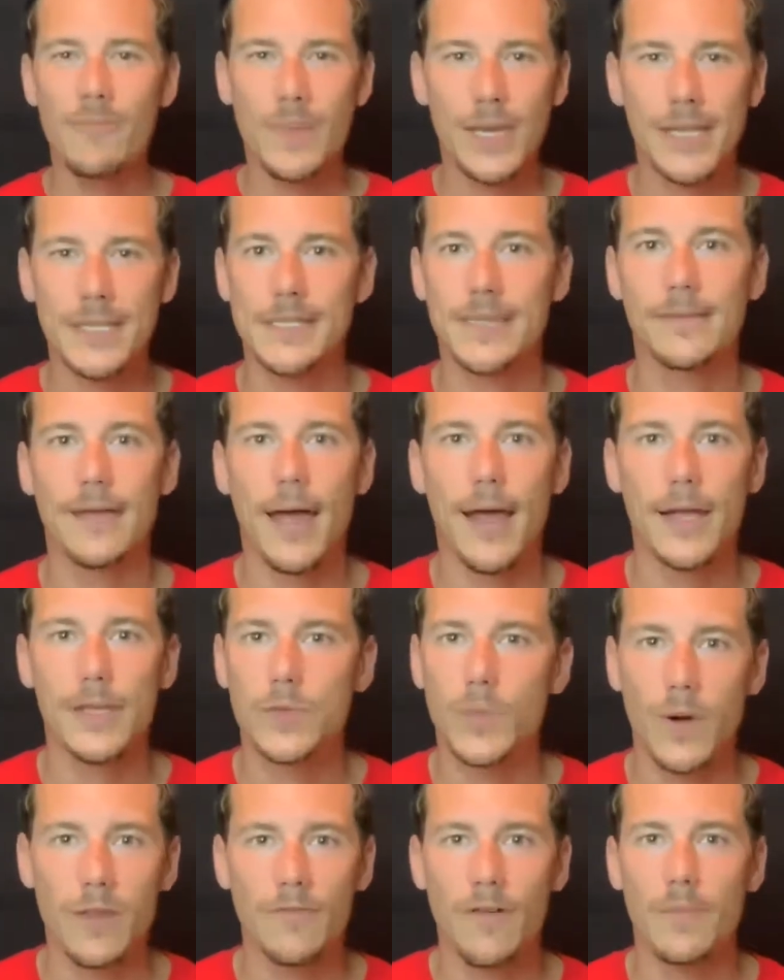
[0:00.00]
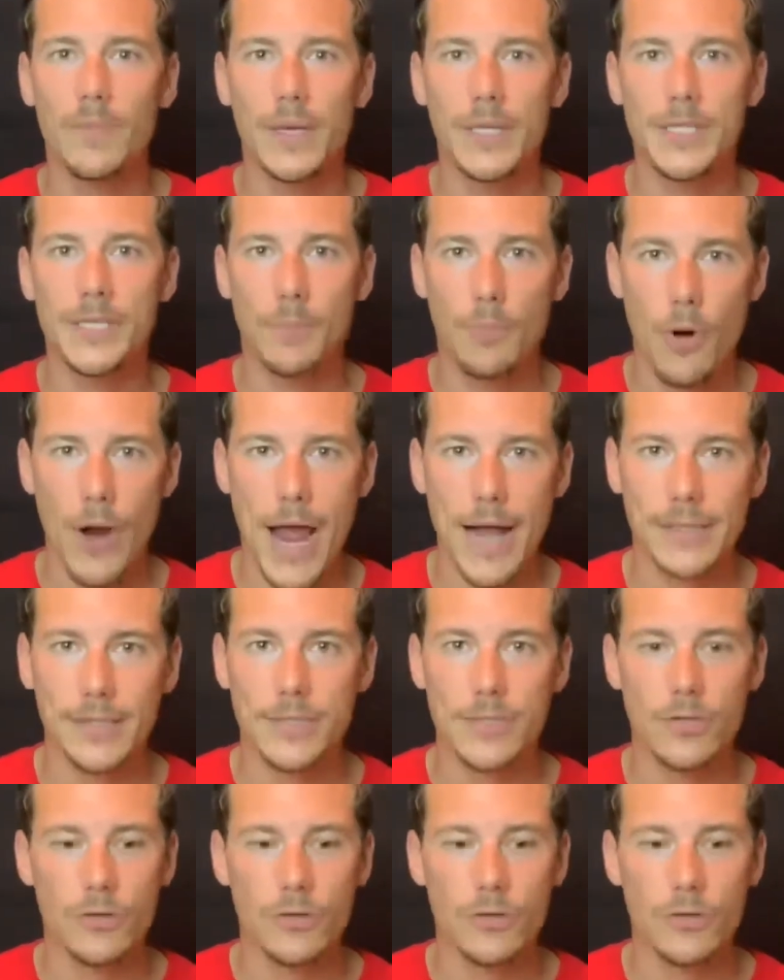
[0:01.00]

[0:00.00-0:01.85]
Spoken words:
minutes a day, 25 minutes of practice.